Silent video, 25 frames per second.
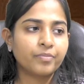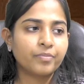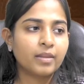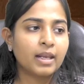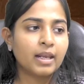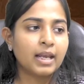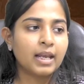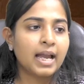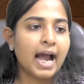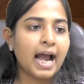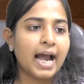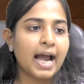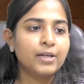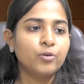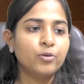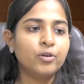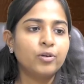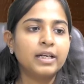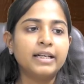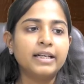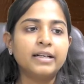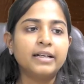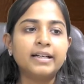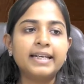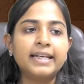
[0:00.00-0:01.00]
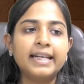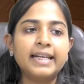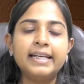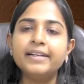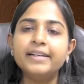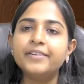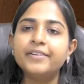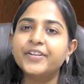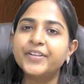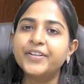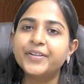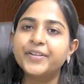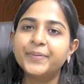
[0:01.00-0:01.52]
Are you clear till here?
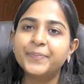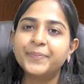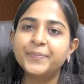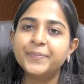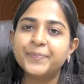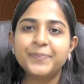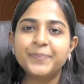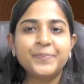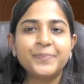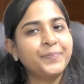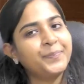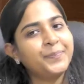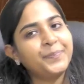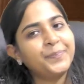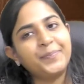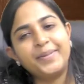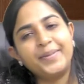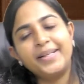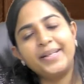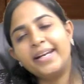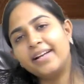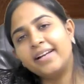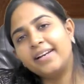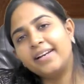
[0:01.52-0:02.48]
Done.